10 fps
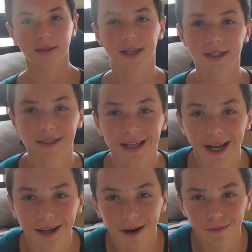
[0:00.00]
because
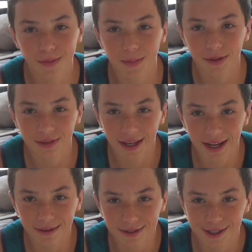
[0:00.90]
I got it for my birthday,
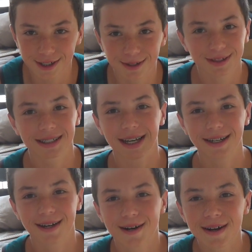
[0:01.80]
and I was just too
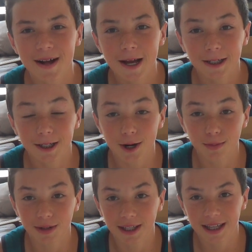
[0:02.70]
excited to
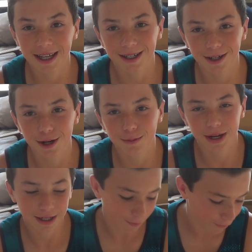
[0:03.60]
open it that I couldn't wait